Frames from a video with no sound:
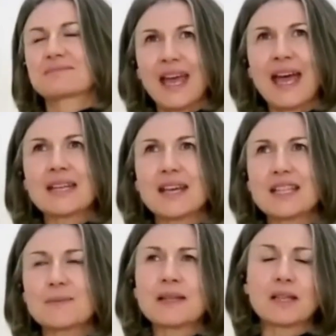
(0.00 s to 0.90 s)
And
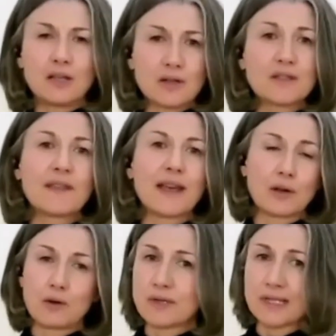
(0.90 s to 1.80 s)
I spent a lot of that
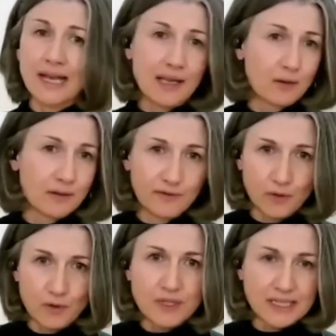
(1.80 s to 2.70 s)
course laying on the
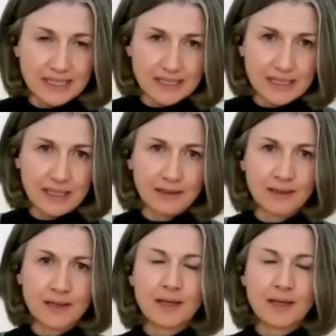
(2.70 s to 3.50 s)
floor, just listening.